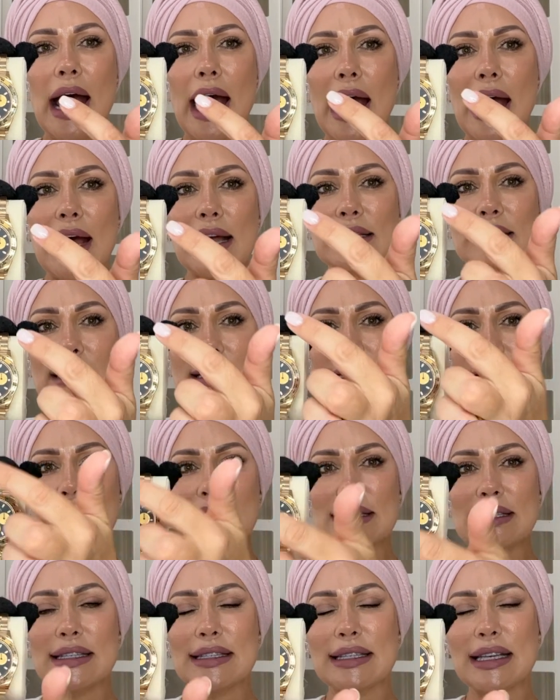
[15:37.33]
and
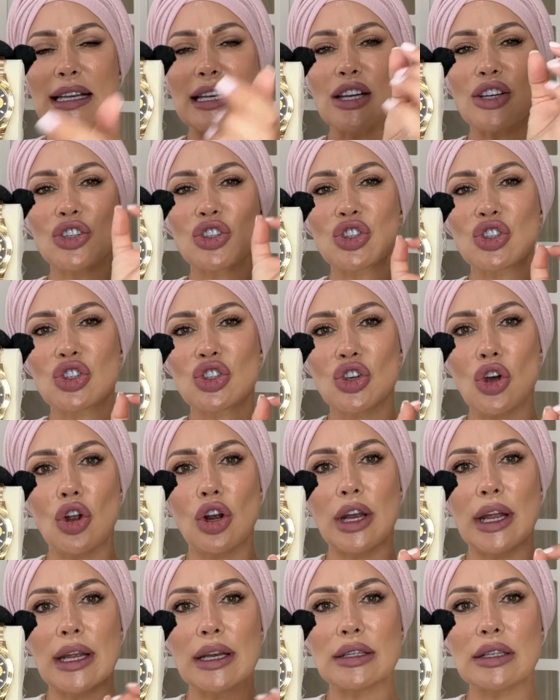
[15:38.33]
this is in
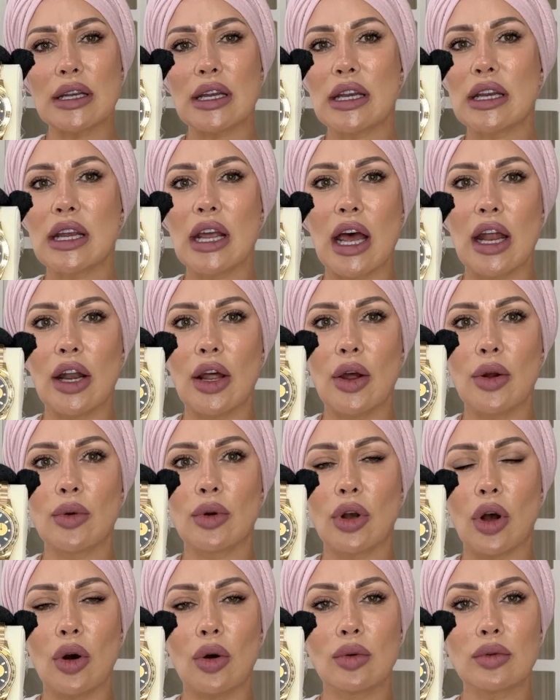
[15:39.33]
solid yellow
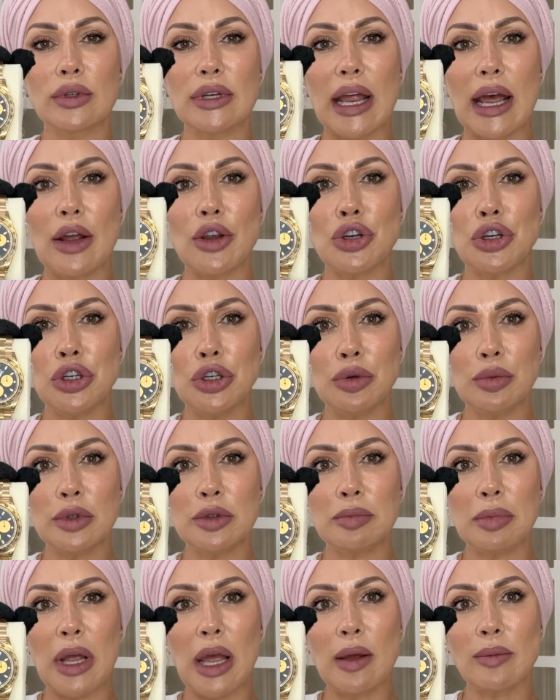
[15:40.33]
gold. Now, you
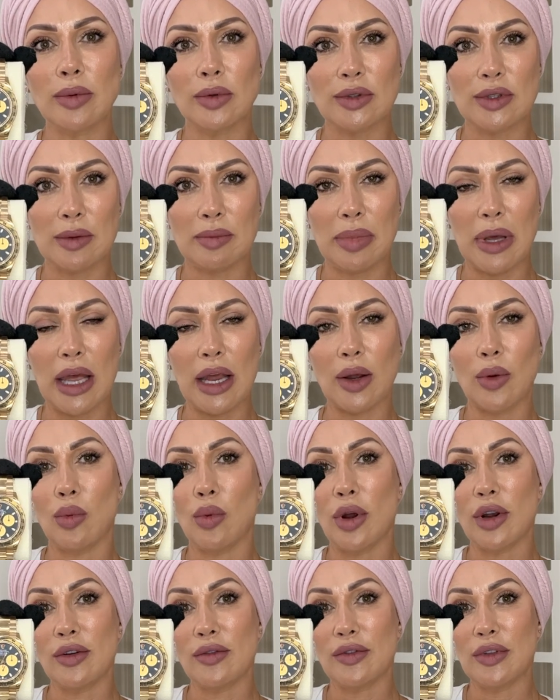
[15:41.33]
would be able to pick
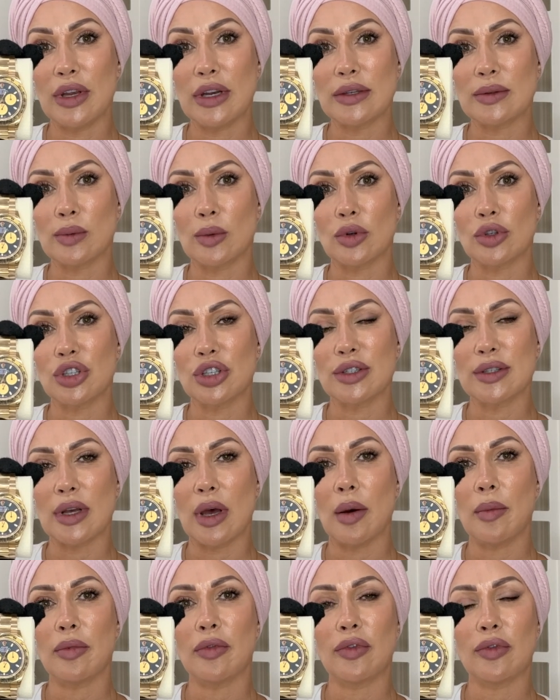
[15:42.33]
one of these watches
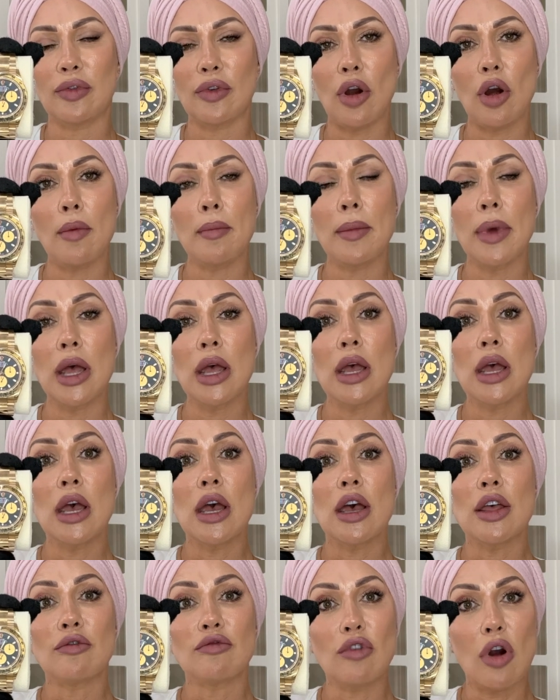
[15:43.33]
up from
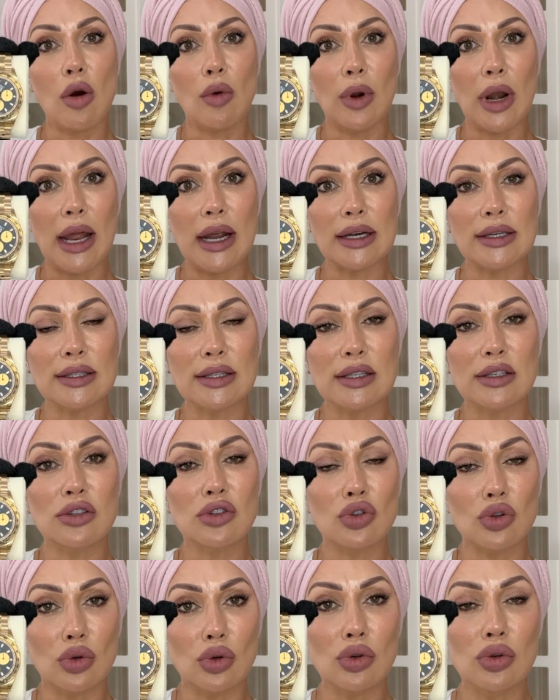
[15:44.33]
Rolex
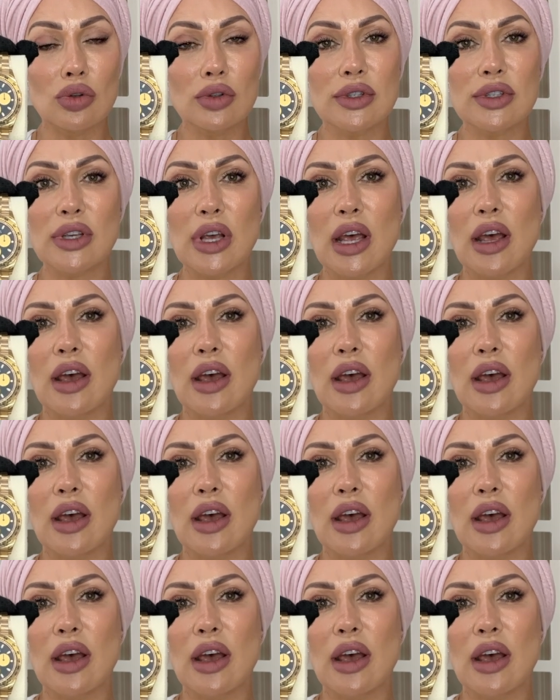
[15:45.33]
stores,